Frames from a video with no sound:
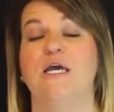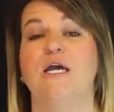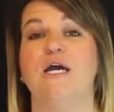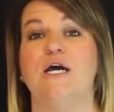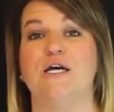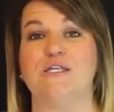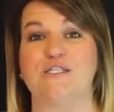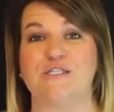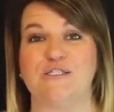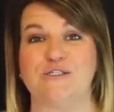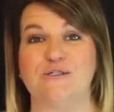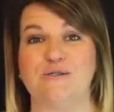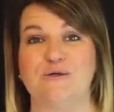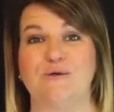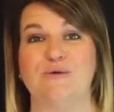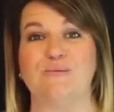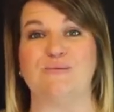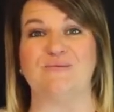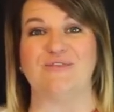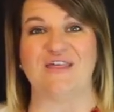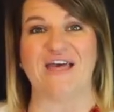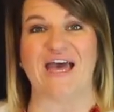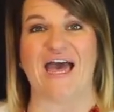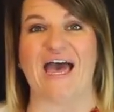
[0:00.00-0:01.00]

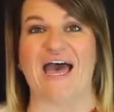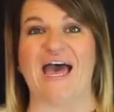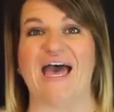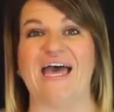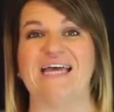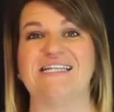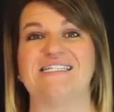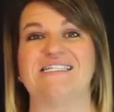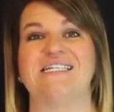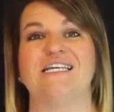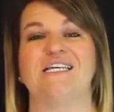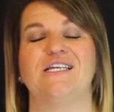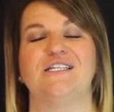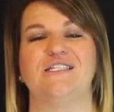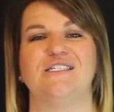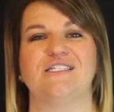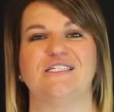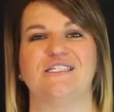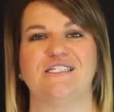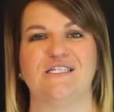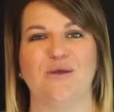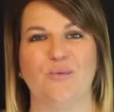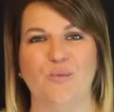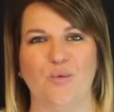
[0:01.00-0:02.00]
Assume that
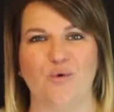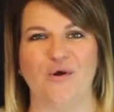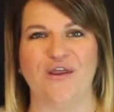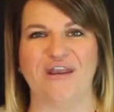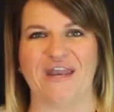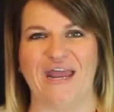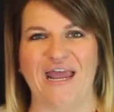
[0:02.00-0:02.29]
someone